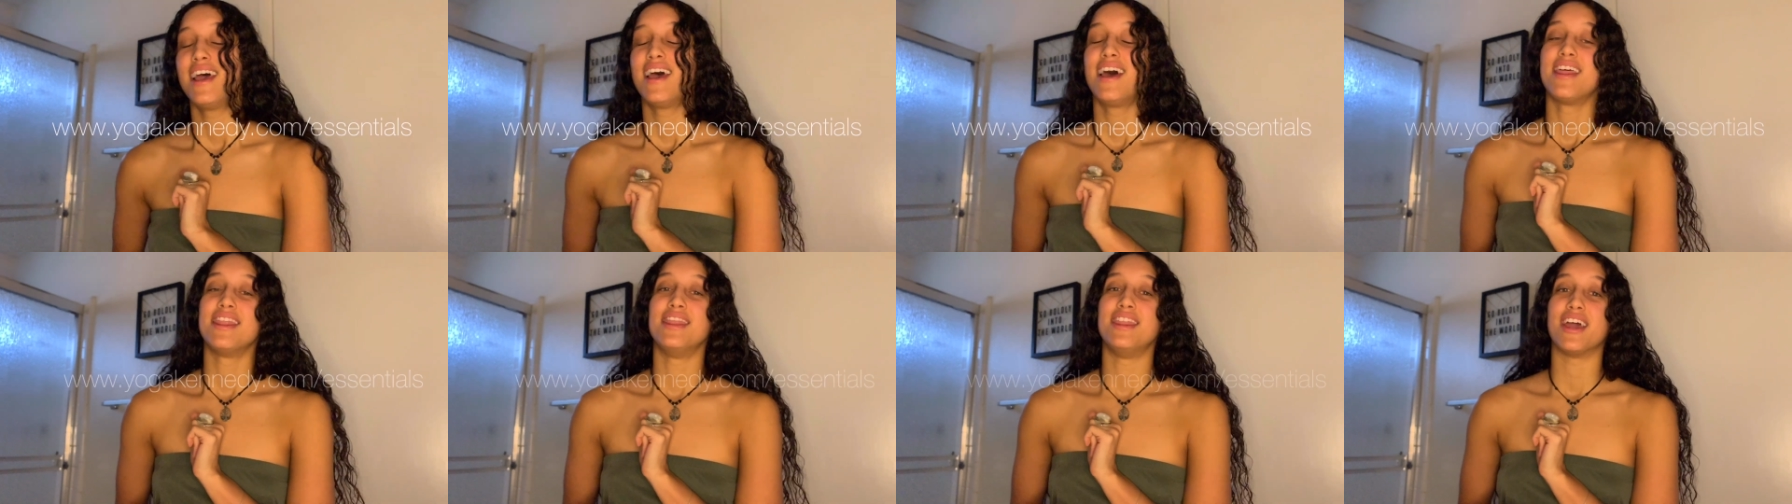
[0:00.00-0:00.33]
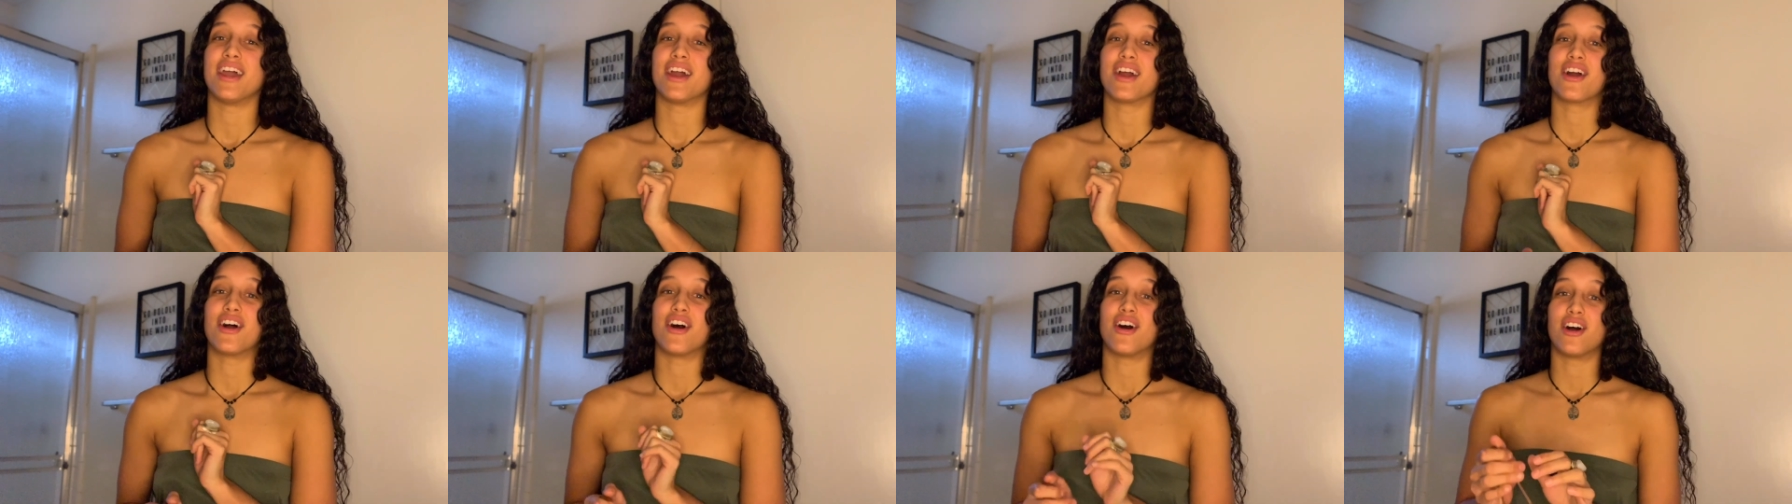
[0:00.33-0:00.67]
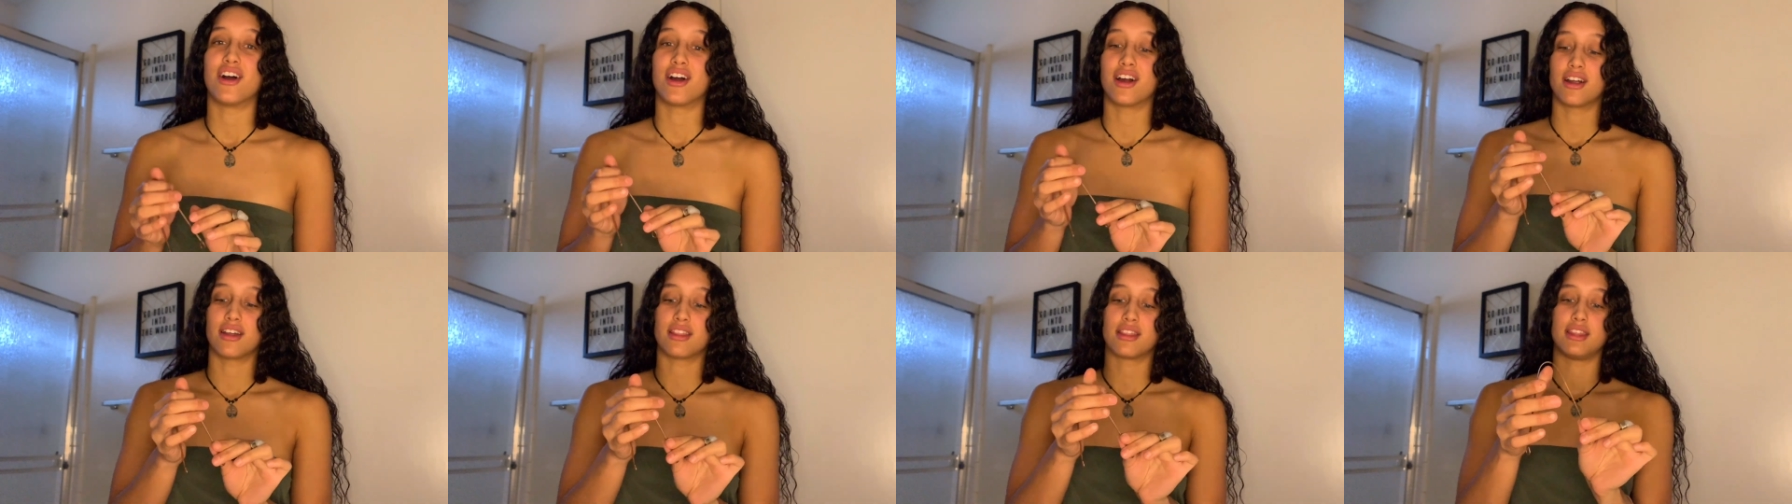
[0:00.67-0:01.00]
there
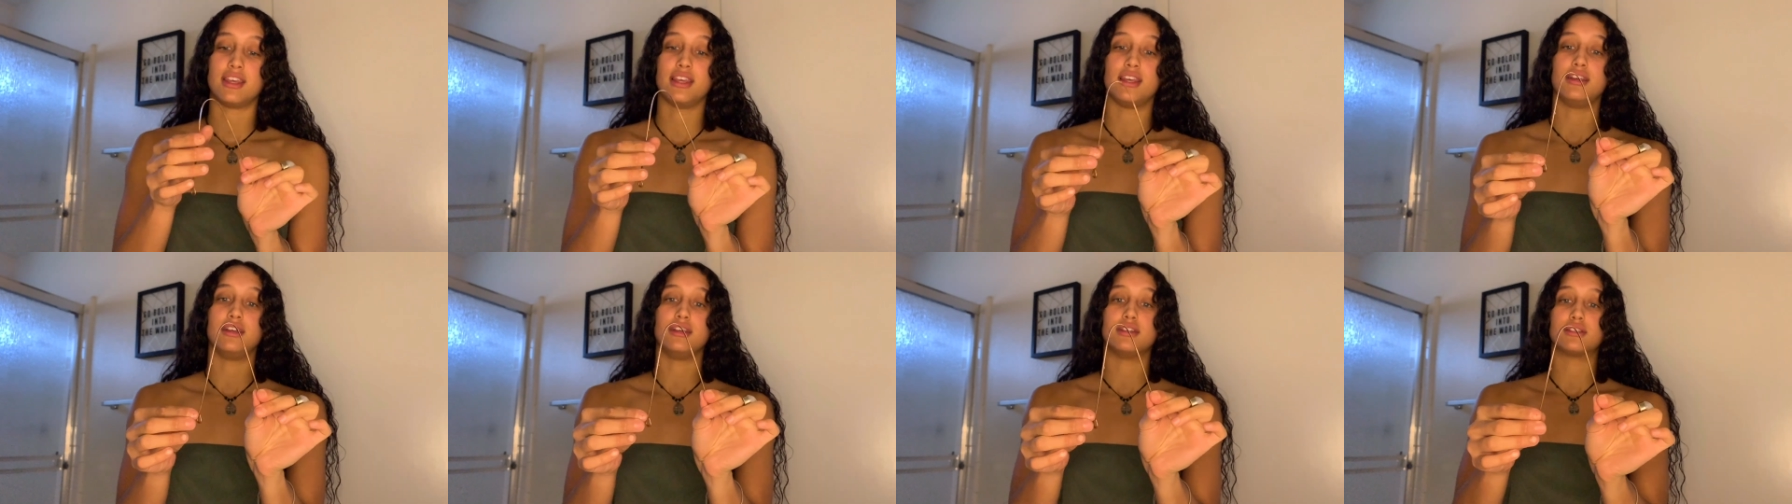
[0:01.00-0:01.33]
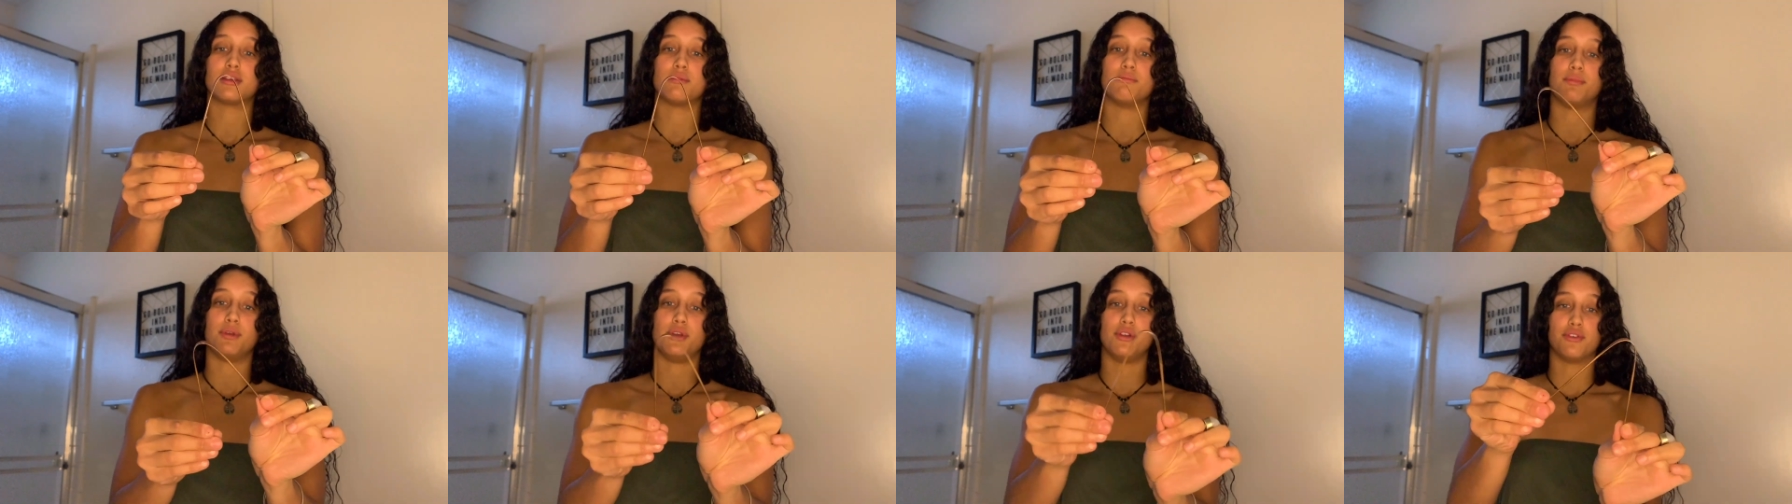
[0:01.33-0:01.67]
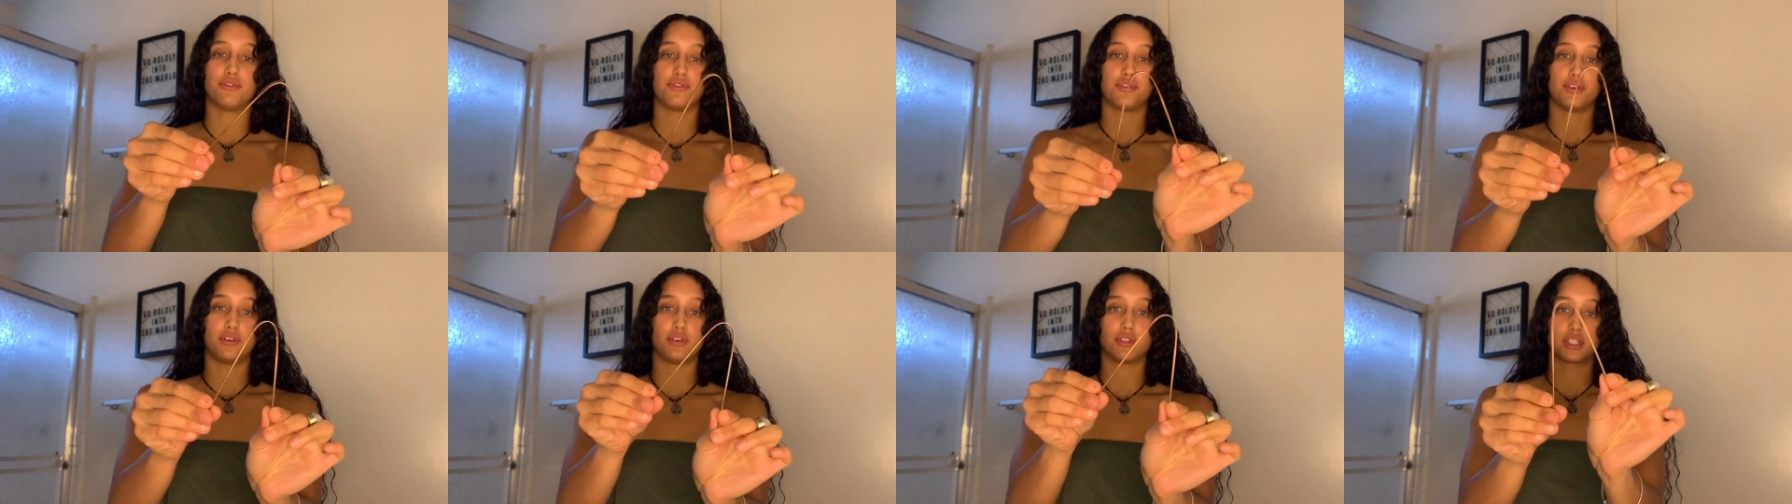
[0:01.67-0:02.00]
are these
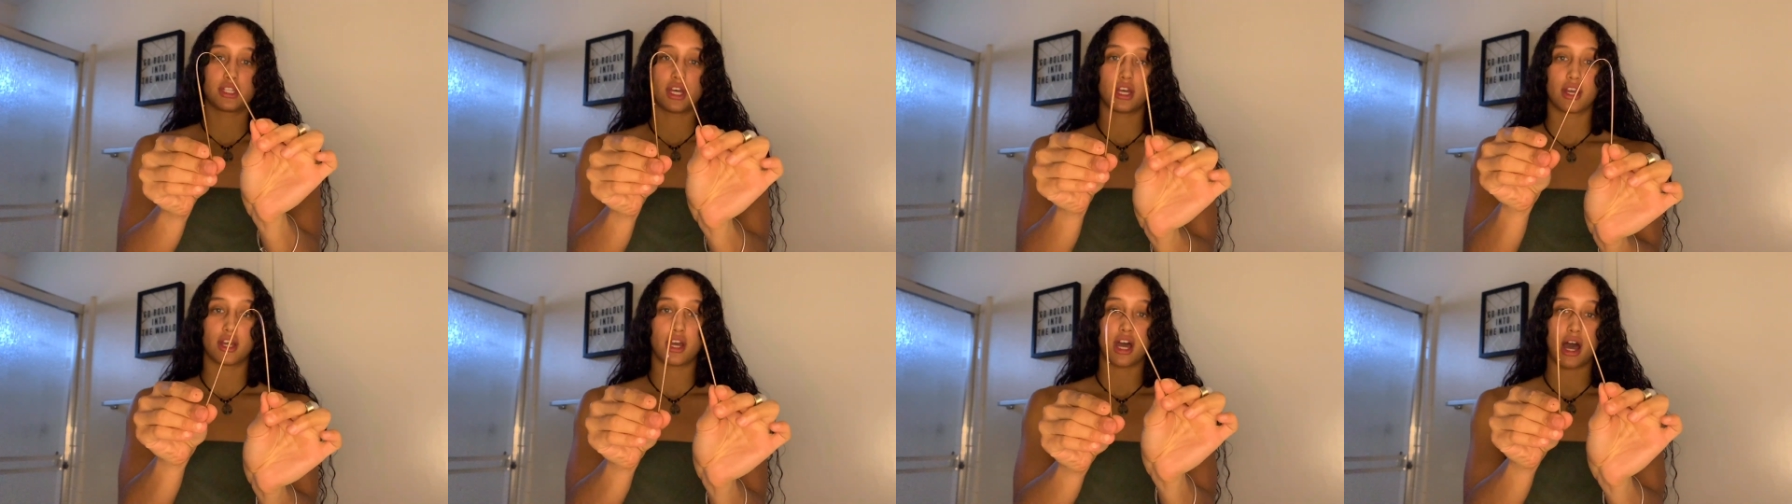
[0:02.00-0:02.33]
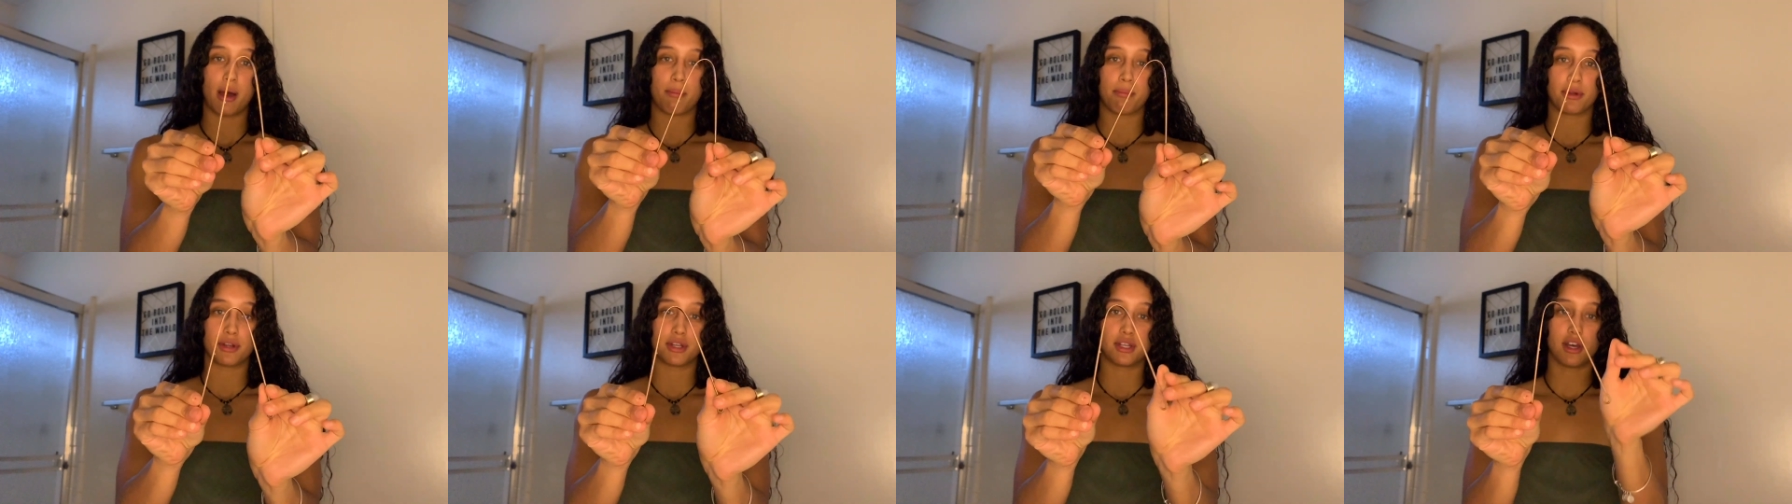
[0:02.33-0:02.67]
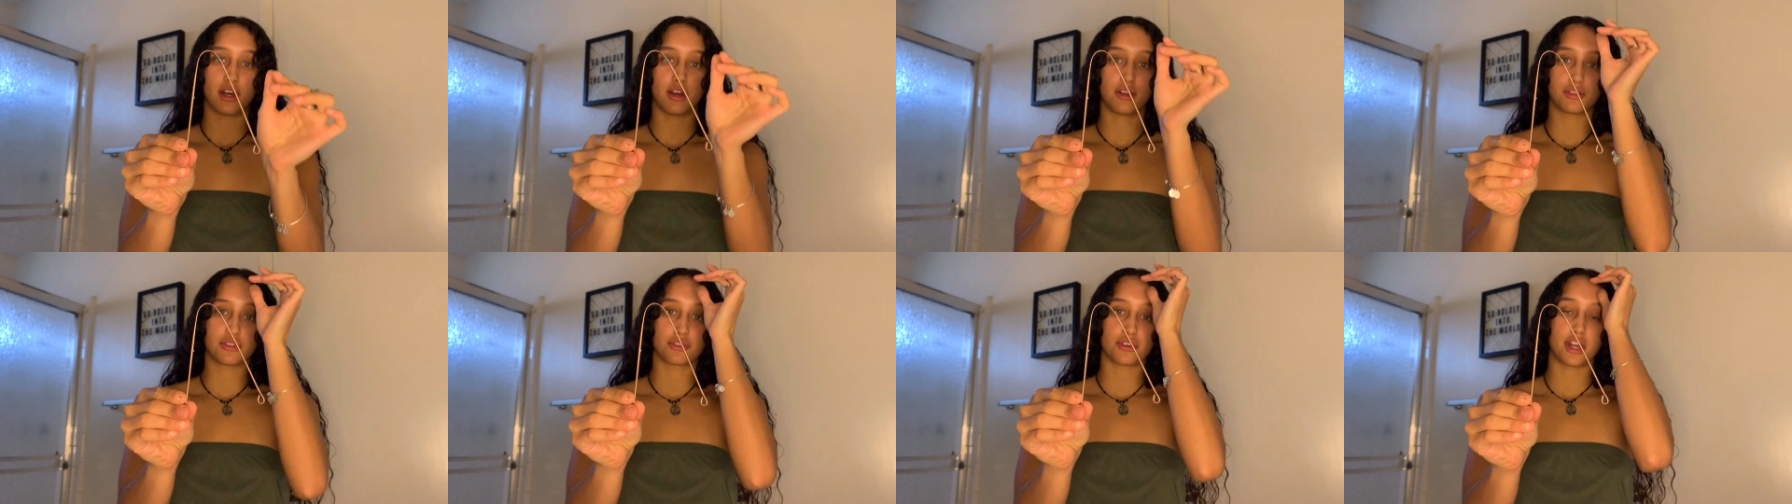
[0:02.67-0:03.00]
beautiful copper
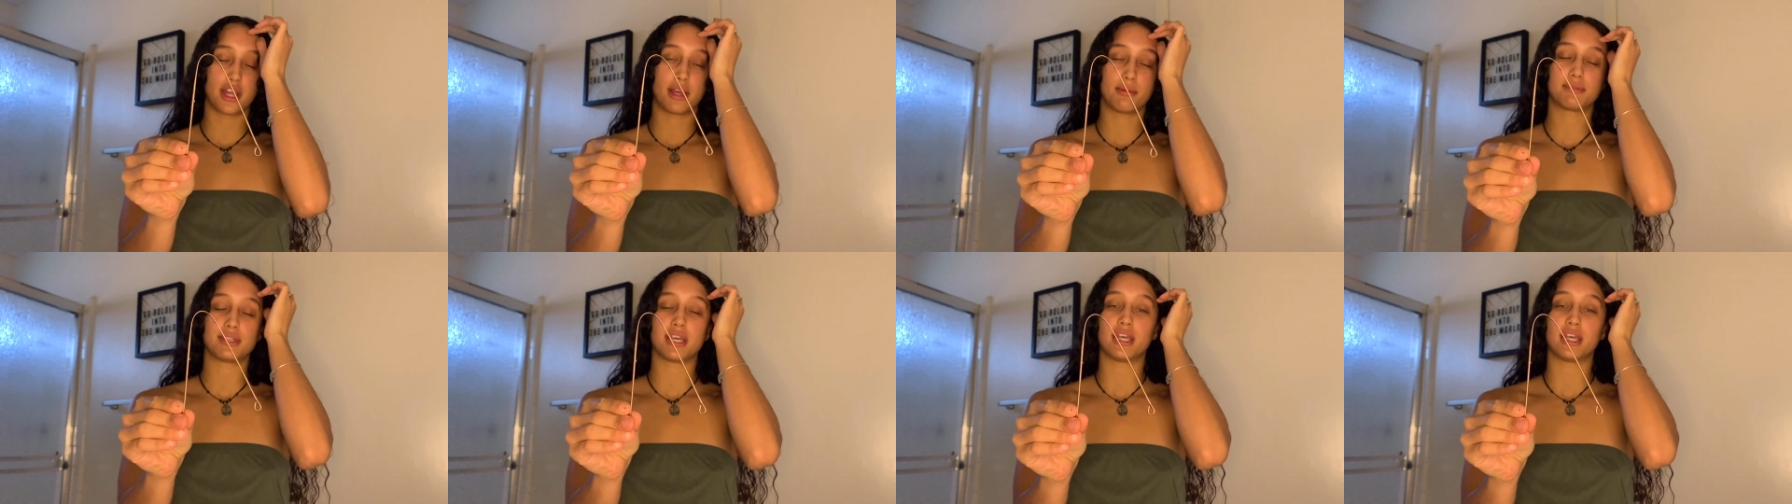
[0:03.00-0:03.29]
tongue scrapes.